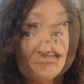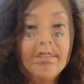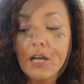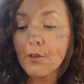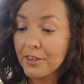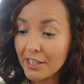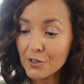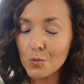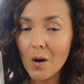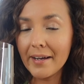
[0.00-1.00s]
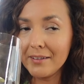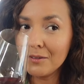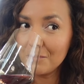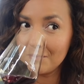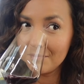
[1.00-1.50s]
Now this
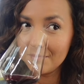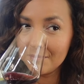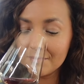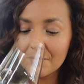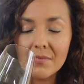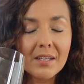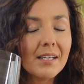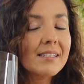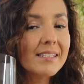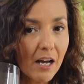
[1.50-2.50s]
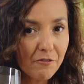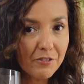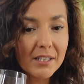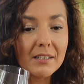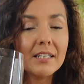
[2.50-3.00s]
wine is
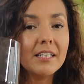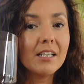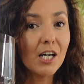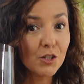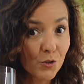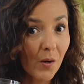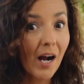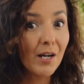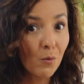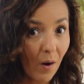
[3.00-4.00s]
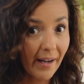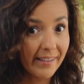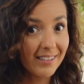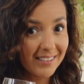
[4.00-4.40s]
definitely a dry wine.